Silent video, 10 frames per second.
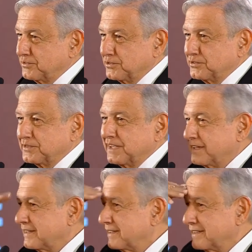how many
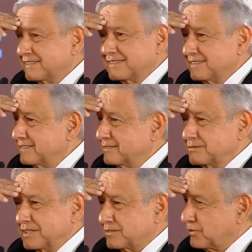days. So
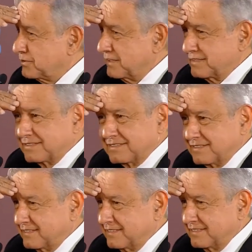they had like
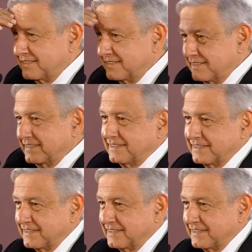like a uh,